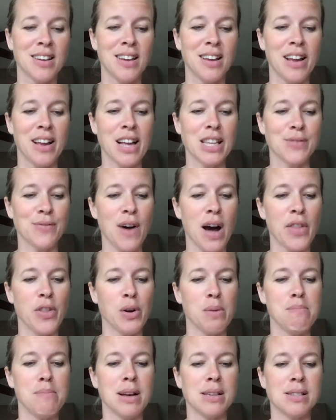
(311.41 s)
His father
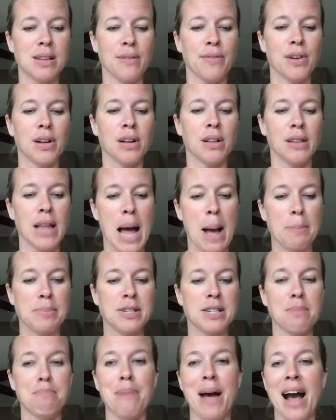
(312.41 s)
must have
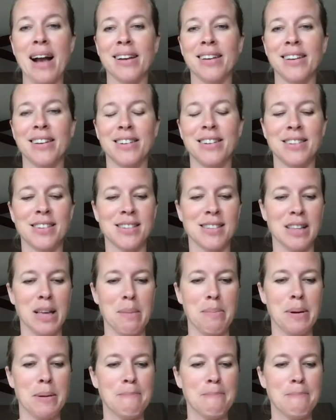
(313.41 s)
collapsed back into sleep.